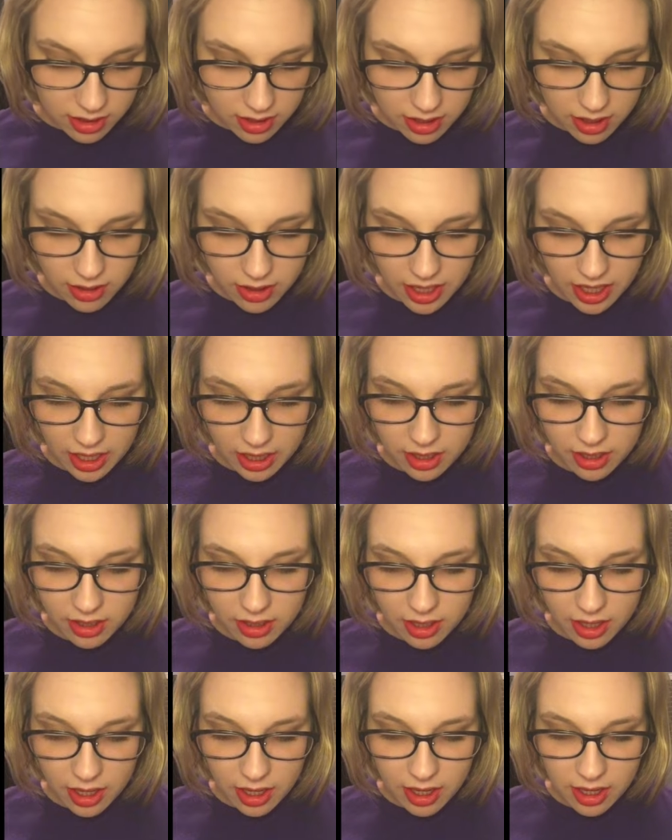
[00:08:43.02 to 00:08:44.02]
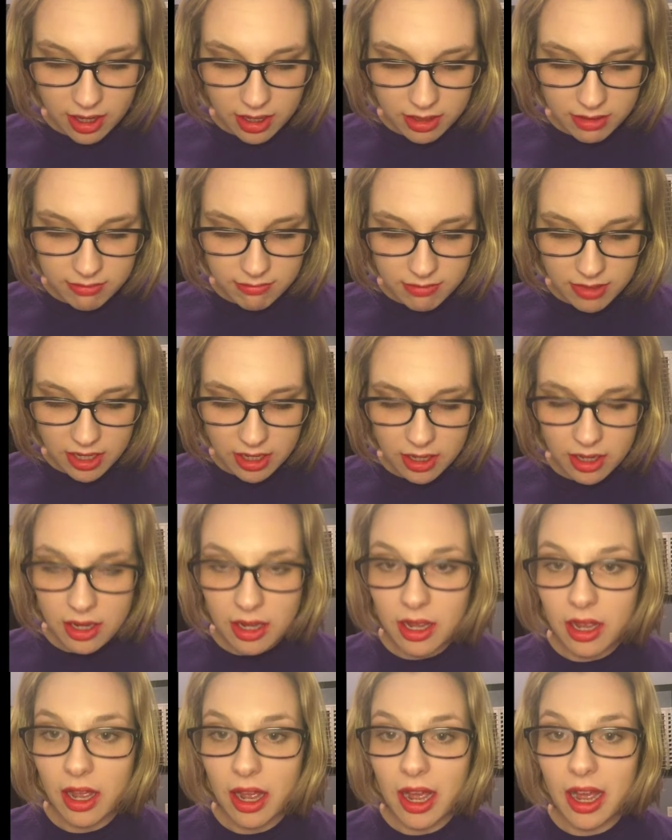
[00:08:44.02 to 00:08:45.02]
Okay, I'm
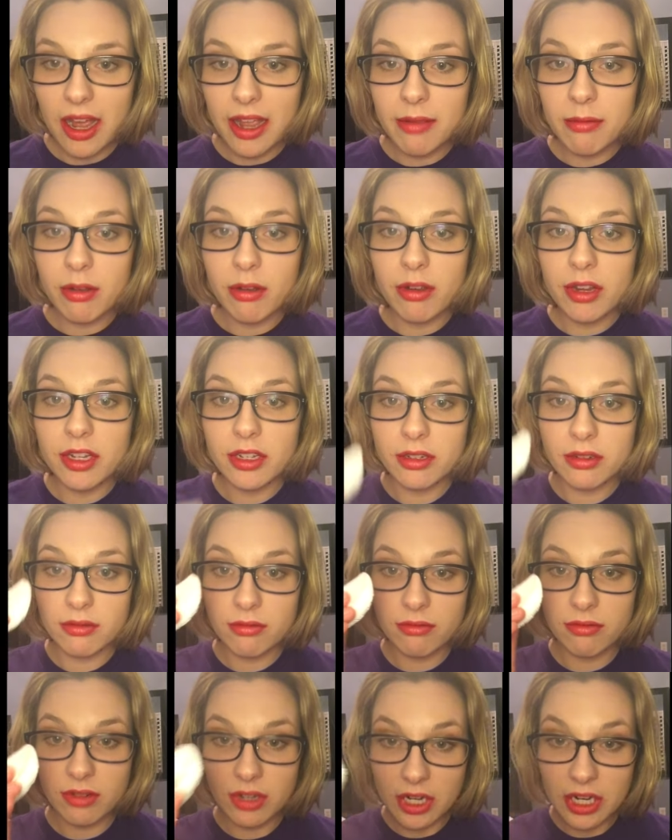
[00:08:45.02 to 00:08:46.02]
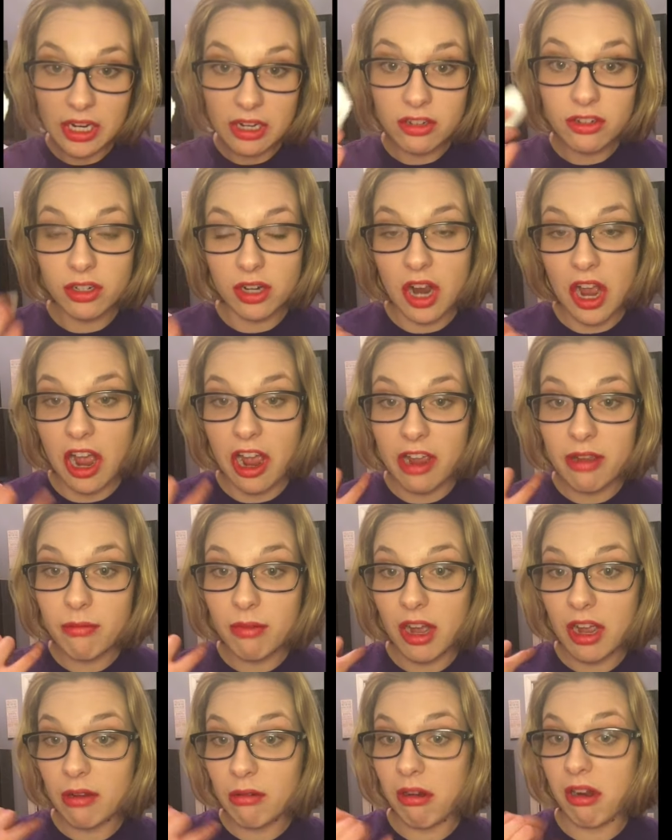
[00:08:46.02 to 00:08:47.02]
going to re-dry
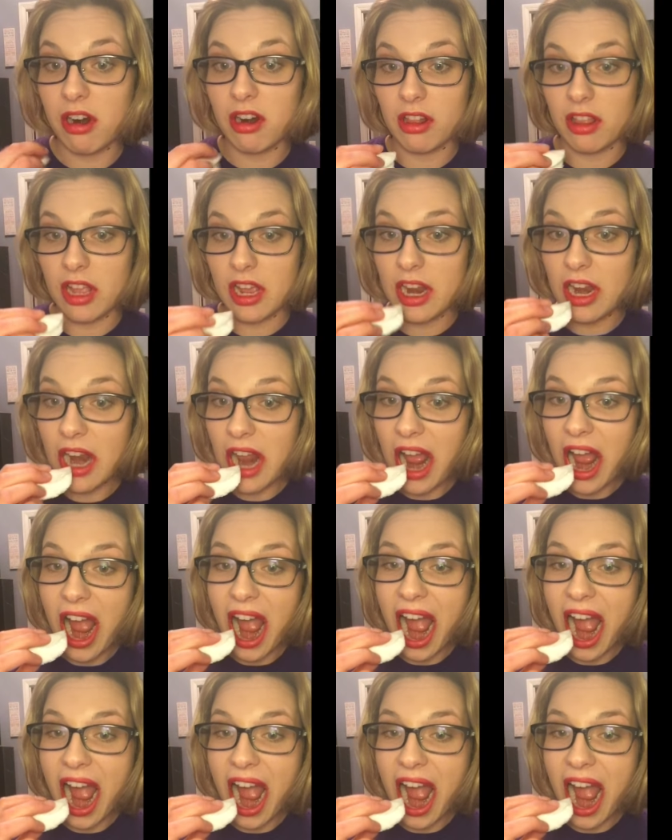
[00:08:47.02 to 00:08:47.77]
my waterline.